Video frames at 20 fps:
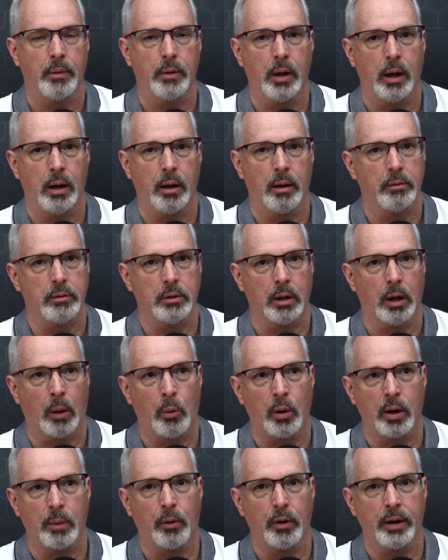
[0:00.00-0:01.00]
uh, I
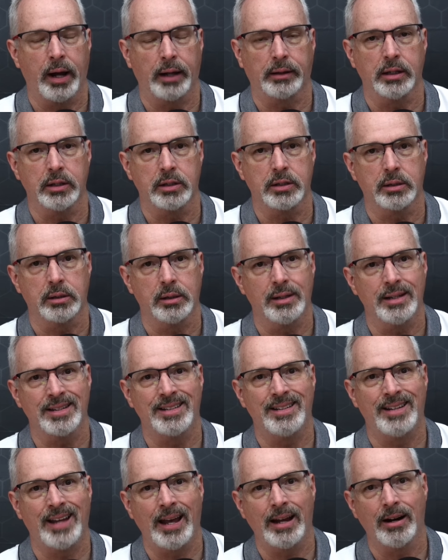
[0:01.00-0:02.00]
want to point out this, this
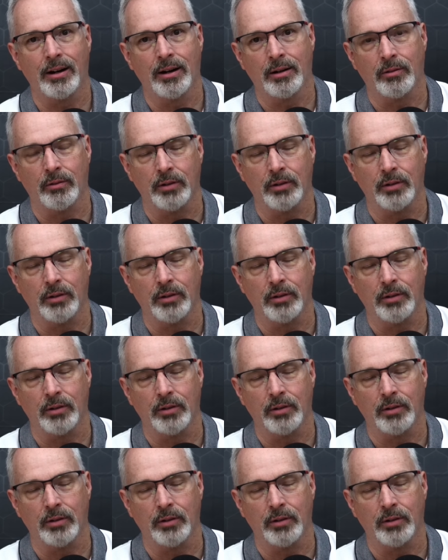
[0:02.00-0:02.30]
data